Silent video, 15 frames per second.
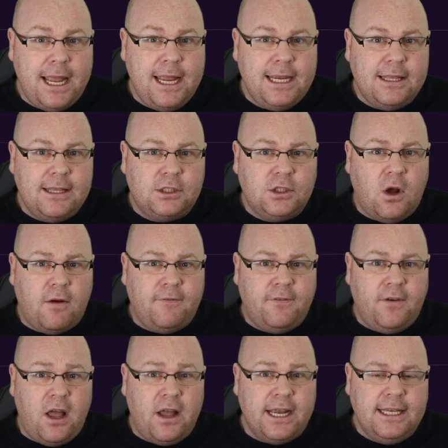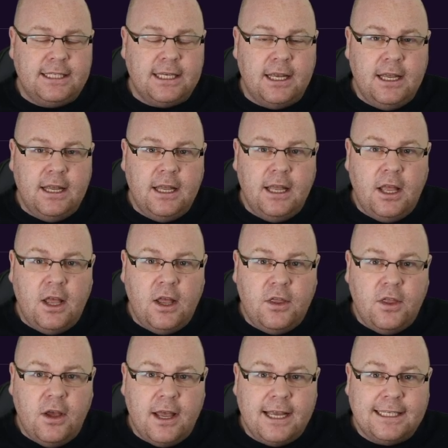playing in the top flight
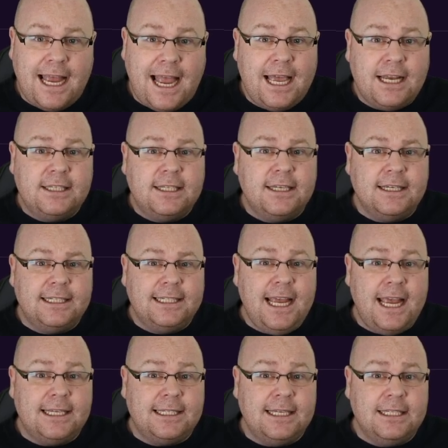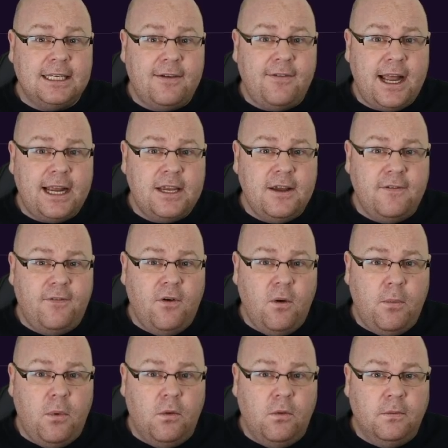that has had success in Slovakian
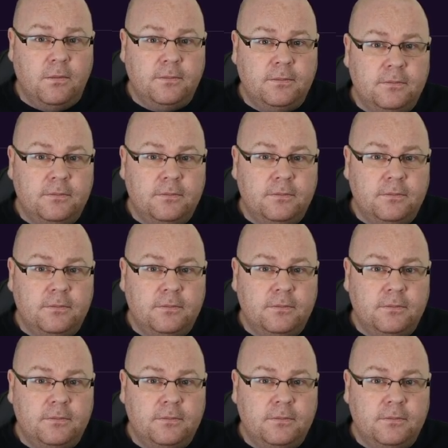football.